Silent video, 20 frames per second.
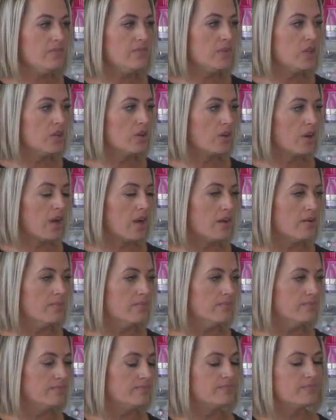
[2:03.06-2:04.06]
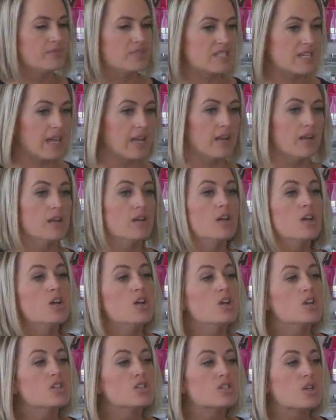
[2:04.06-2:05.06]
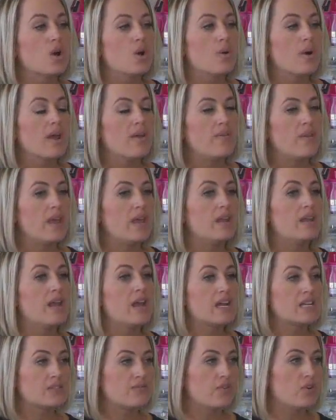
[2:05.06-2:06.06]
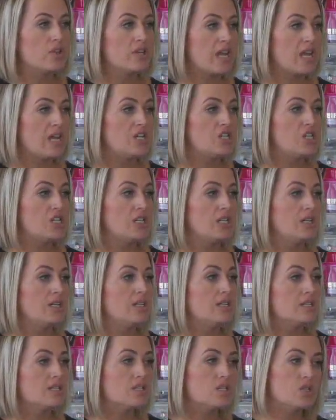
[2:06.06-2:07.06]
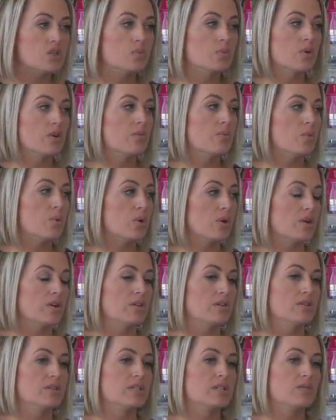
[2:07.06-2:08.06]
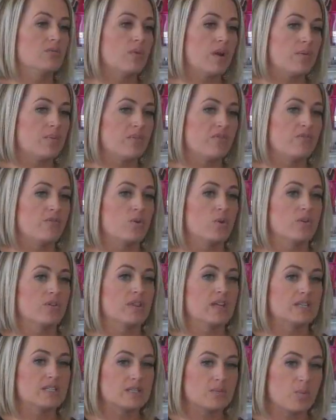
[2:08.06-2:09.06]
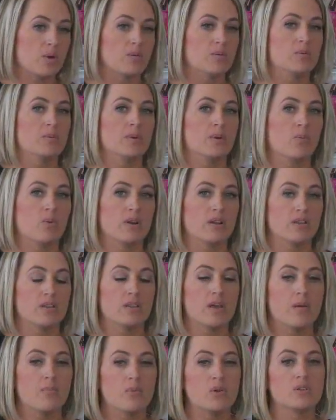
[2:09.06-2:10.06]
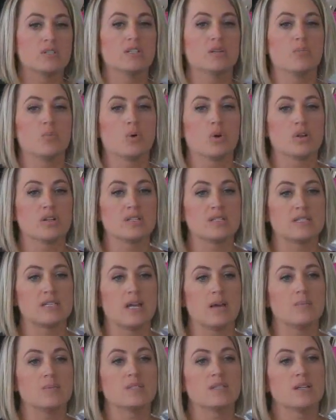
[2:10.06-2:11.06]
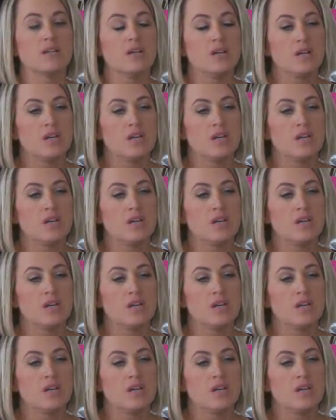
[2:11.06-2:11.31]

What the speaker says: your skin. So, and then exfoliation is super important right before. That's probably one of the most important steps.